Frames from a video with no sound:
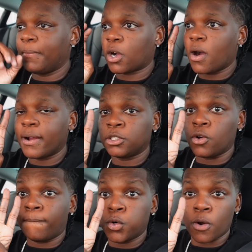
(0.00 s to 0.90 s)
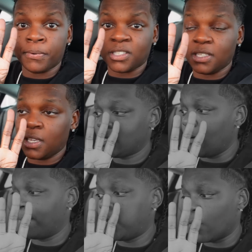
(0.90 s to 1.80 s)
My car is on 4%. It's
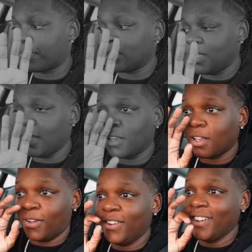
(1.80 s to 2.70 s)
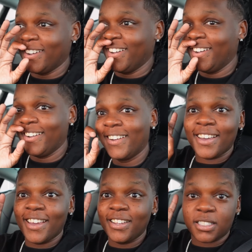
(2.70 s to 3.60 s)
on 4%.
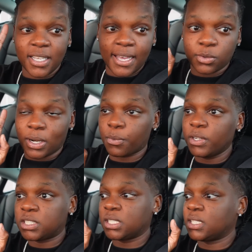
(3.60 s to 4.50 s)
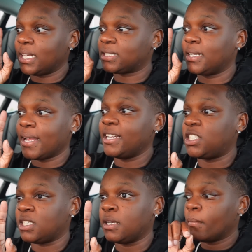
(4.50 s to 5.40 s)
And it says when I reach to the
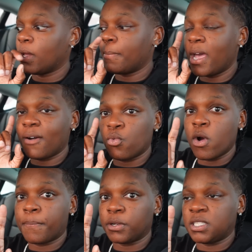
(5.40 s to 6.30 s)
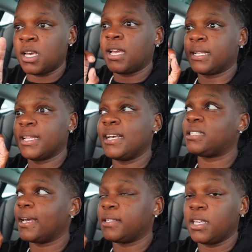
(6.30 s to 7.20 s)
destination, I'm going to have 1%. It did
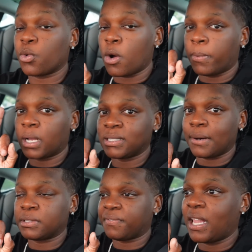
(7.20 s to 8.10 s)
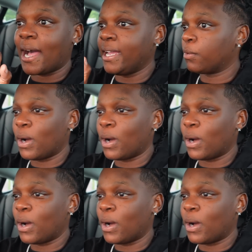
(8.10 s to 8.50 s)
say 0 because I was flying.